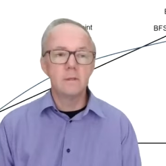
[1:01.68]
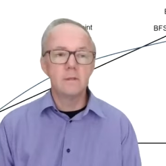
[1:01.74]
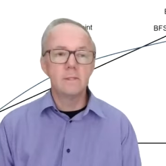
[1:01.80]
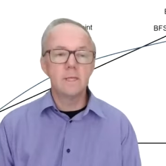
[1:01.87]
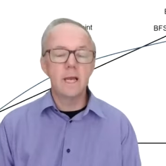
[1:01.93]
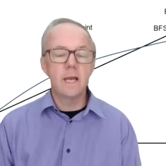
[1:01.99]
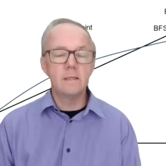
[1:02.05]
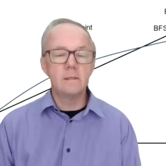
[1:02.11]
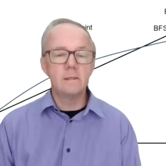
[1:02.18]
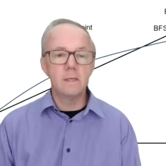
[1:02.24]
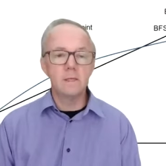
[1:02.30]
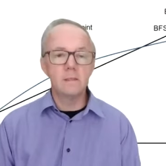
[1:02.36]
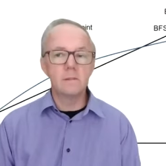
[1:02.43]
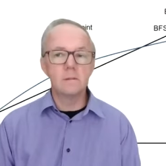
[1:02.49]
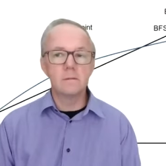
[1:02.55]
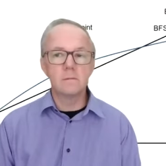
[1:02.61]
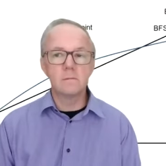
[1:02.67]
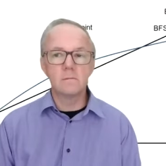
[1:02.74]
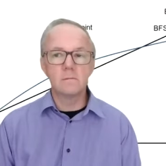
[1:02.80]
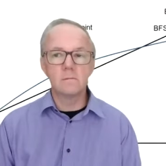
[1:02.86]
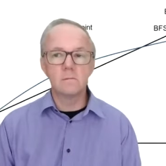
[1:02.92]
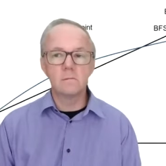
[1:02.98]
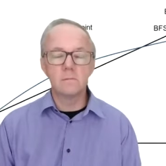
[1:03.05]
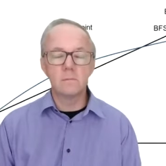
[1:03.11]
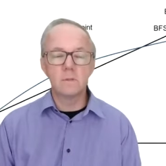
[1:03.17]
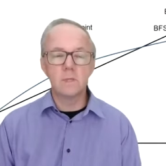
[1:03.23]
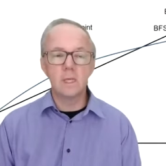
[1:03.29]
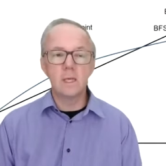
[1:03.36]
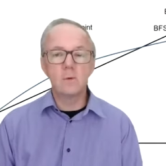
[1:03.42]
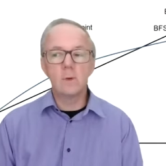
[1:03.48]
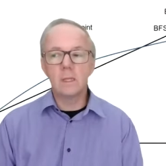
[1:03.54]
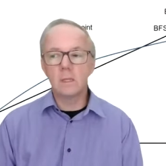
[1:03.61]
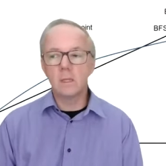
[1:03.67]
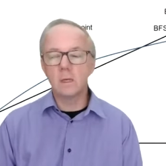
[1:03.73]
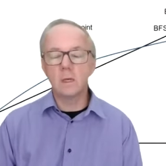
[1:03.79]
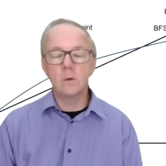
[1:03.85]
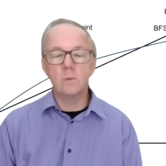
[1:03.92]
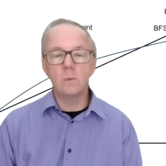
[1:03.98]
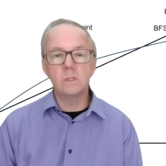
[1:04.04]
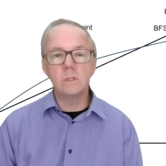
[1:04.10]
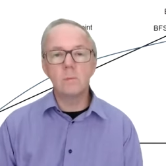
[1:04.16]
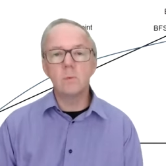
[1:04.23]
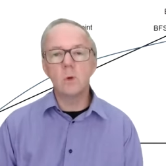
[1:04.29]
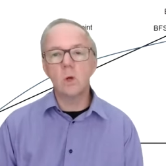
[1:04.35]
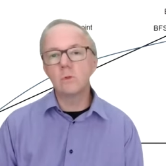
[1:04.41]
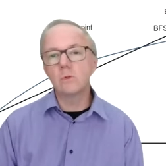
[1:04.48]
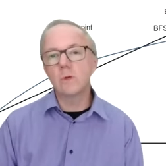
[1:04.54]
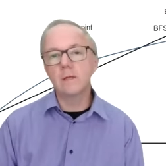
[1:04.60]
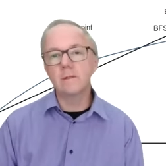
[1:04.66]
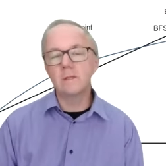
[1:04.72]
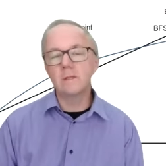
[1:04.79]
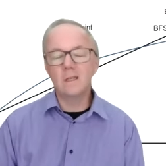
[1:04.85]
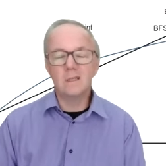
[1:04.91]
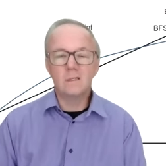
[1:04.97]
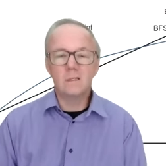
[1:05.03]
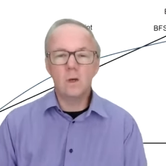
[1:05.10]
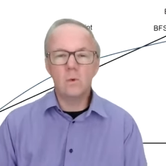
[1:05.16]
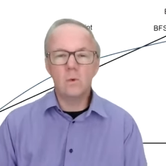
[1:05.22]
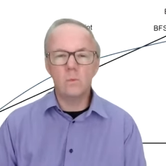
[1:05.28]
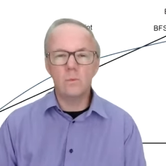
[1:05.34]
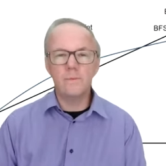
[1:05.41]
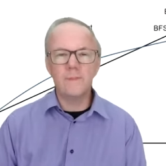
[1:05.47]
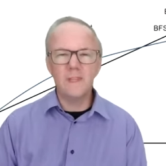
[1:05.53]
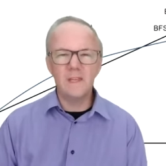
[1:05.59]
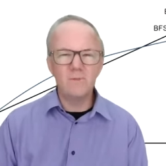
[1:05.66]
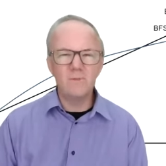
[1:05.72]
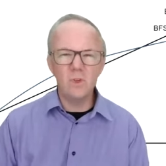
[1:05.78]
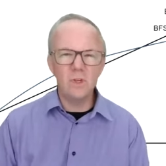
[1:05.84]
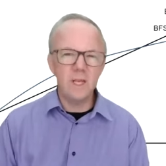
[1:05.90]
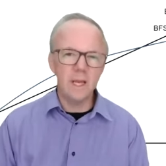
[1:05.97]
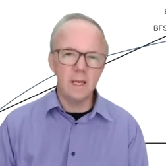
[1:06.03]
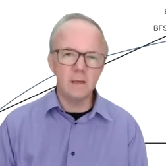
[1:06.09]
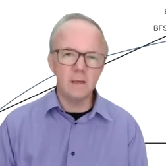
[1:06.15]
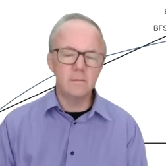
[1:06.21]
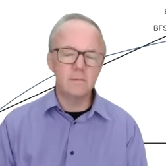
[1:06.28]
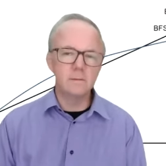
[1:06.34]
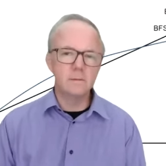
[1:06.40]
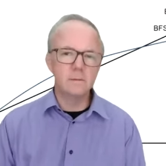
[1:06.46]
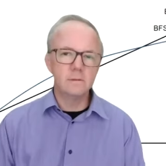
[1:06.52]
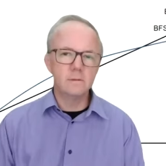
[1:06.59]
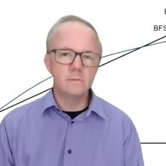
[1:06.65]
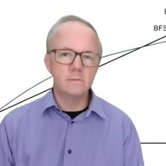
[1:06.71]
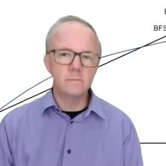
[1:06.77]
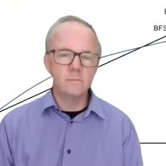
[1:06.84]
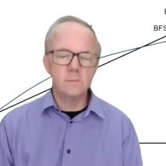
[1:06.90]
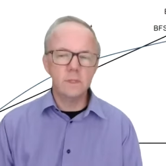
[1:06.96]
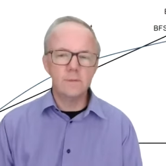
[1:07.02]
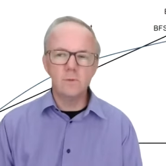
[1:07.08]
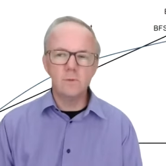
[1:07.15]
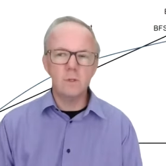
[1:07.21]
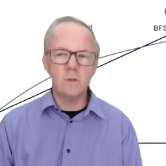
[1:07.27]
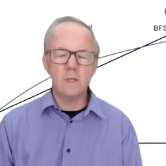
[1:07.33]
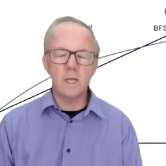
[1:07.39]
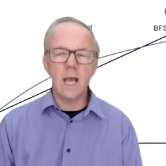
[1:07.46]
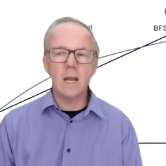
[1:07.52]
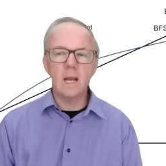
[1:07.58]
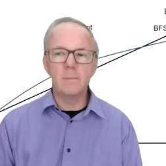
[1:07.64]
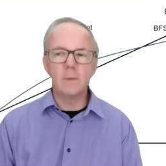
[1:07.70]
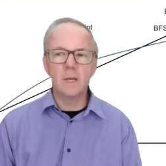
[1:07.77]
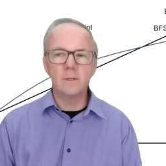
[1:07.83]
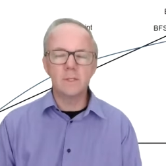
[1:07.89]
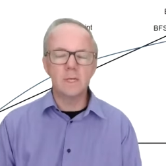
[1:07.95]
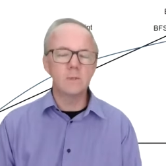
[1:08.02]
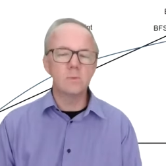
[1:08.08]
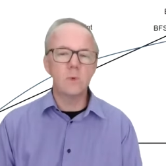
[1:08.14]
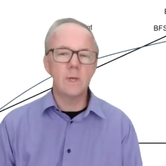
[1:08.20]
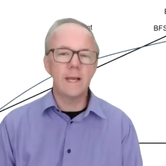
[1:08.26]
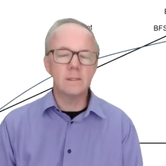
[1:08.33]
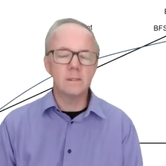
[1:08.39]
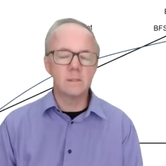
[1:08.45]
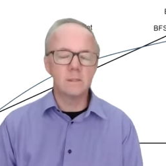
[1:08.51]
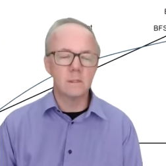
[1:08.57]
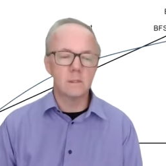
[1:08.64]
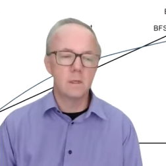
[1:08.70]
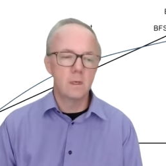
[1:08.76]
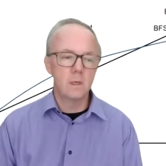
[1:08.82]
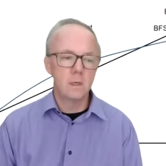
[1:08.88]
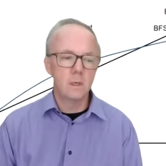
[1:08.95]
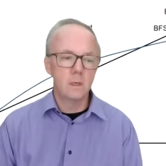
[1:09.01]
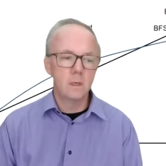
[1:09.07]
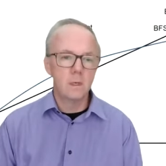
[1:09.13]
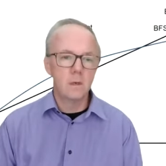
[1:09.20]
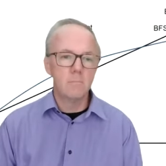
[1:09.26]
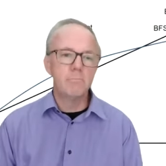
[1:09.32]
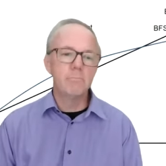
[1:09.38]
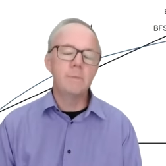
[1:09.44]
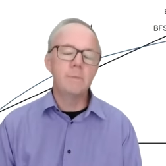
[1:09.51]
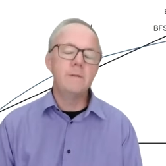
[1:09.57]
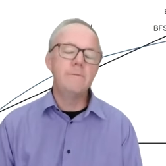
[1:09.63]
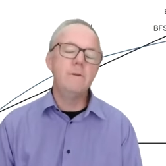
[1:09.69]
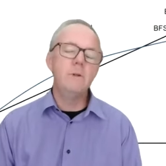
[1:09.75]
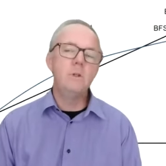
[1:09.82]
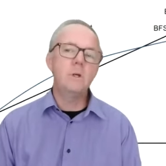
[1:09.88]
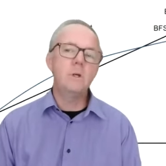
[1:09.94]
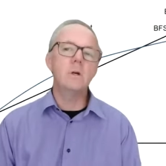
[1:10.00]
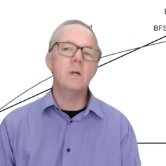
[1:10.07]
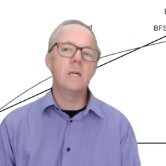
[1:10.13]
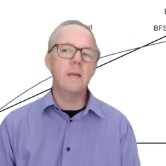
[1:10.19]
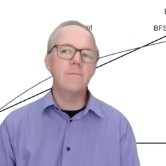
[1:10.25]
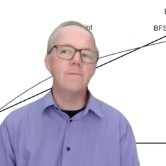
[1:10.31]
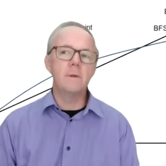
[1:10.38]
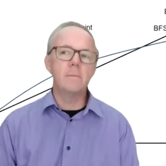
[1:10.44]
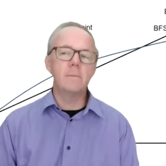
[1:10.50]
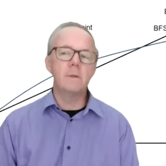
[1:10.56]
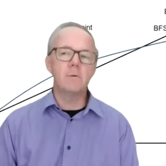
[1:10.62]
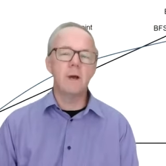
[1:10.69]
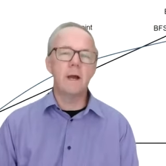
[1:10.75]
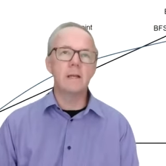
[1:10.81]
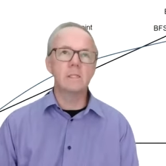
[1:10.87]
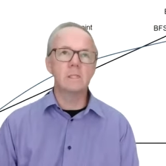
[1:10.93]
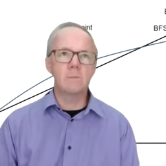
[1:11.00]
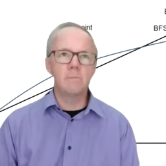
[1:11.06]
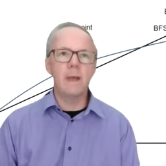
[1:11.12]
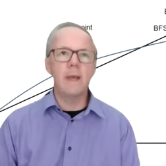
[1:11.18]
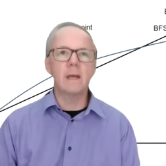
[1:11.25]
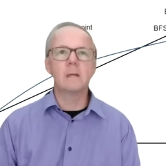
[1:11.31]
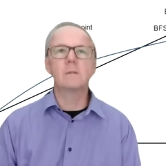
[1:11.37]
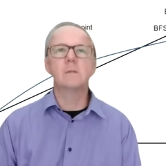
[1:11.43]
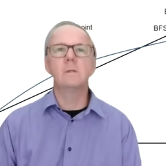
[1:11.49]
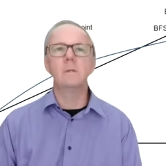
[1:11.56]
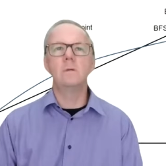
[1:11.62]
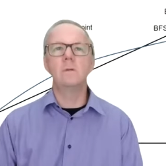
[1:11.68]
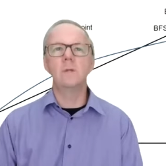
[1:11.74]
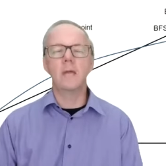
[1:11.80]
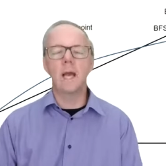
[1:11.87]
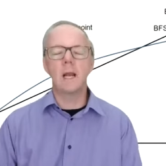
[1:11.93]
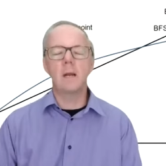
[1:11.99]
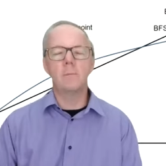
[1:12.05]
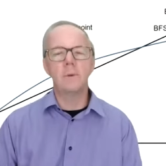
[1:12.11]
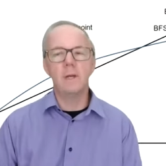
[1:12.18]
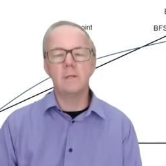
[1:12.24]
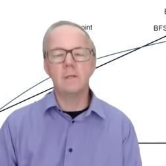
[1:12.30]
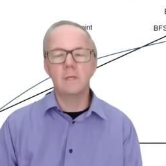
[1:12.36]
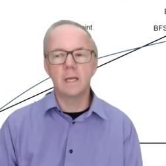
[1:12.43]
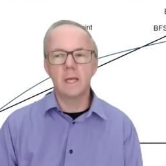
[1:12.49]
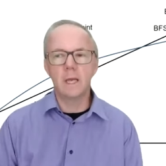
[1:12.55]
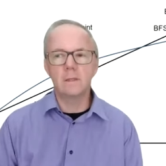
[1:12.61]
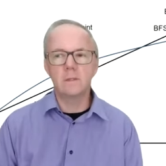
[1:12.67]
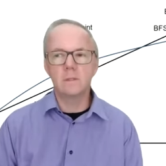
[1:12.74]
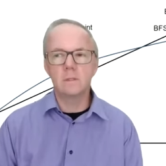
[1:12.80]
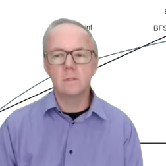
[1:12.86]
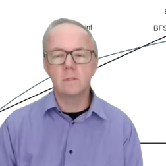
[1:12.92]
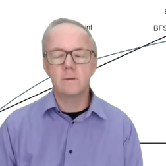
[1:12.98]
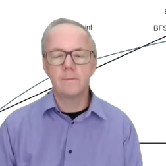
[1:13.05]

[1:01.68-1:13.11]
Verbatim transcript: scientists think, well, oh, we're subcontracting it, so they've done it. They've done the calibration as we asked. But if you don't give them the right spec to do the calibration against,